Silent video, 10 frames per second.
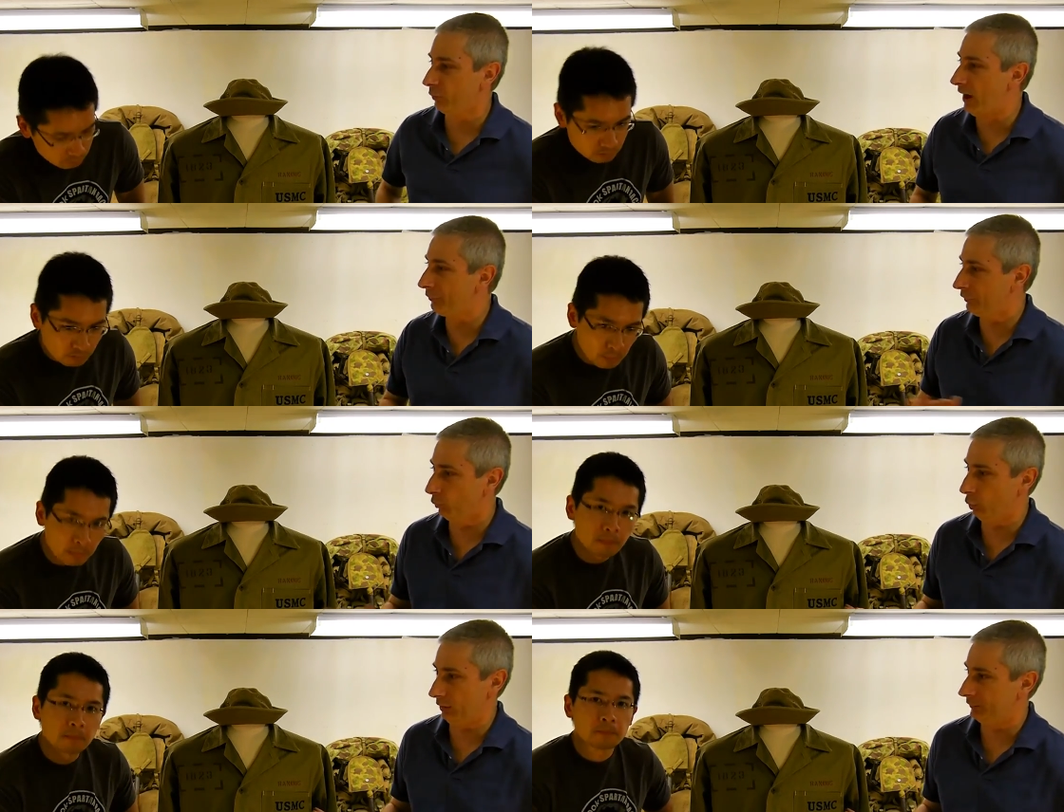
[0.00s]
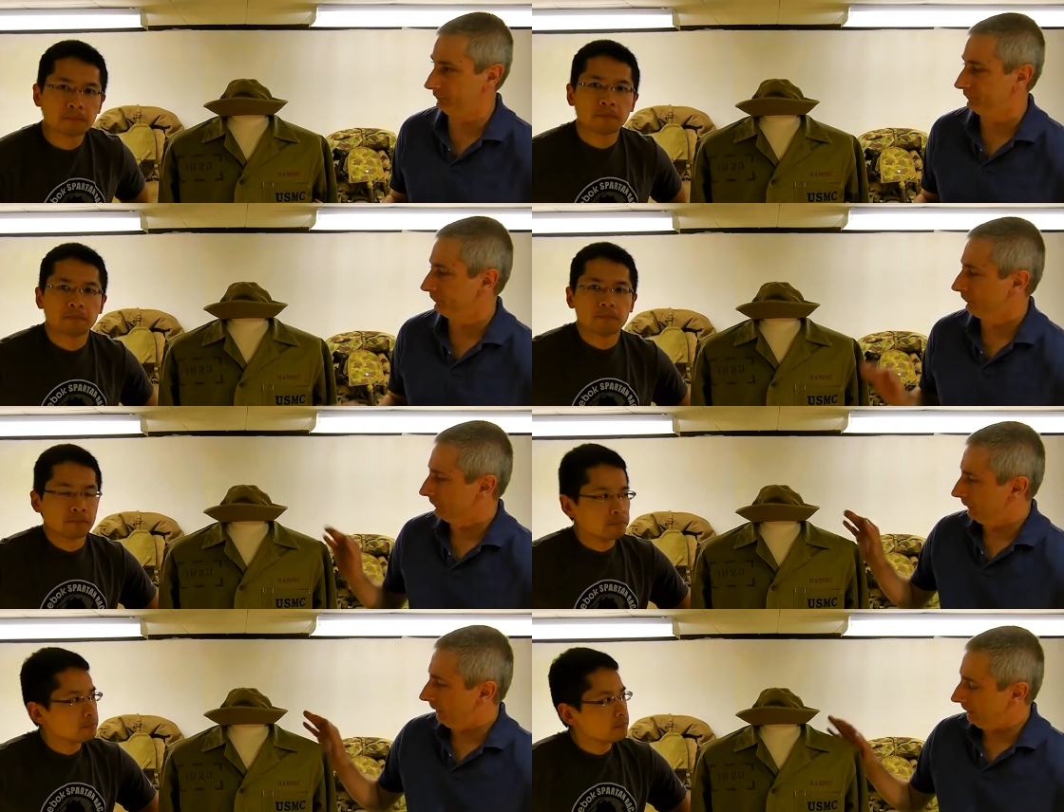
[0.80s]
Speaker 1: throughout the war.
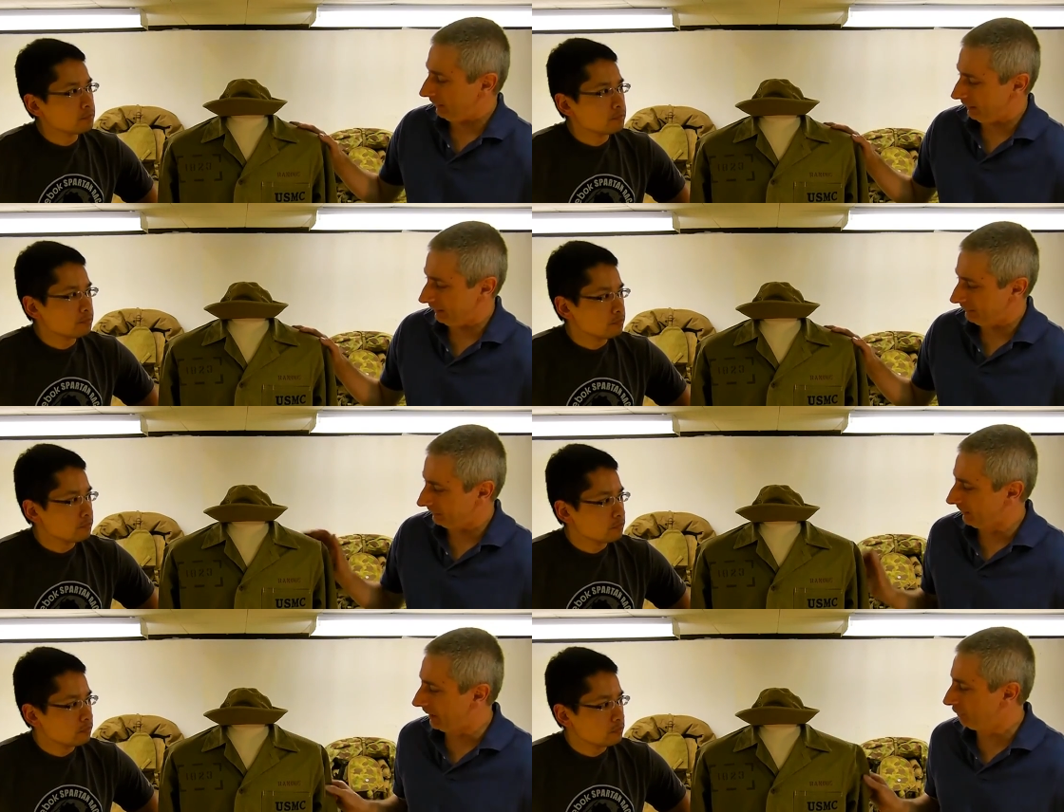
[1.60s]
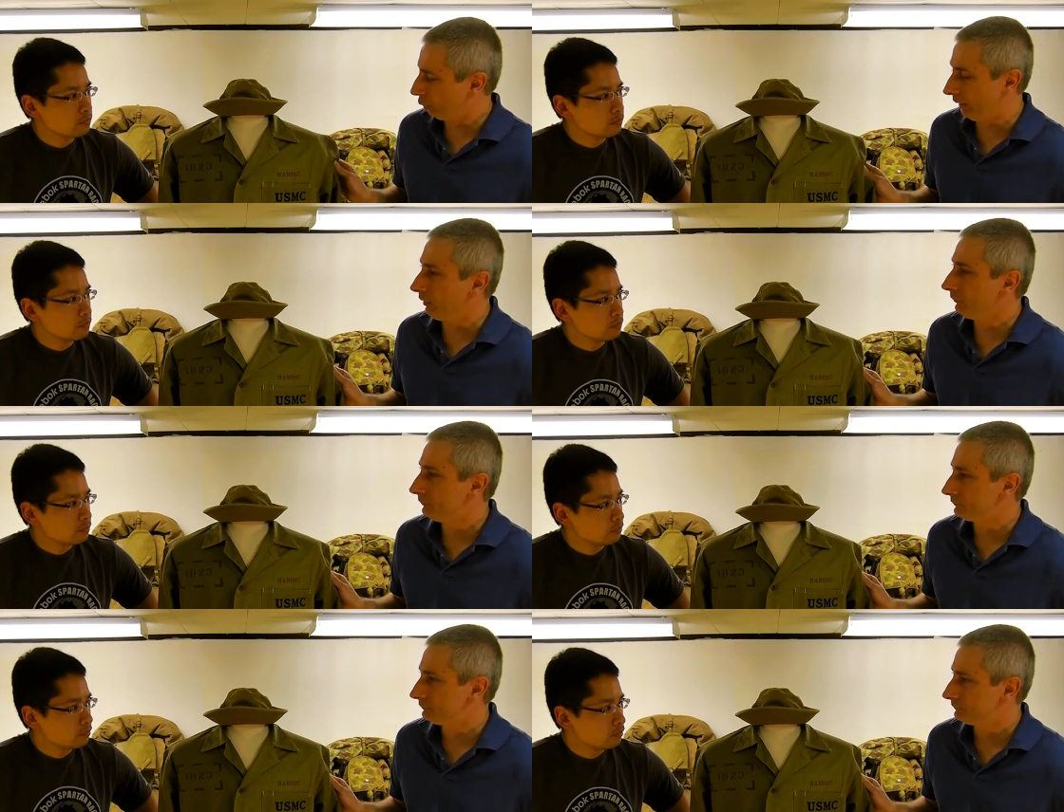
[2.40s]
Uh, it's a cotton
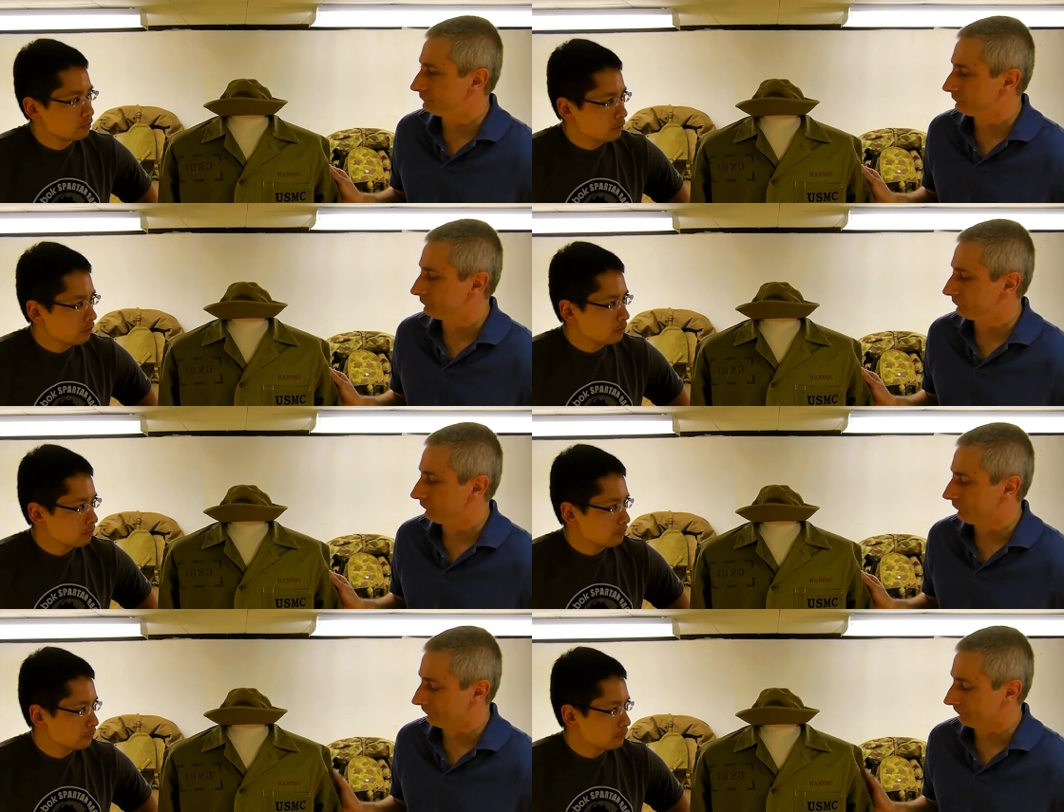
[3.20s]
twill. Okay.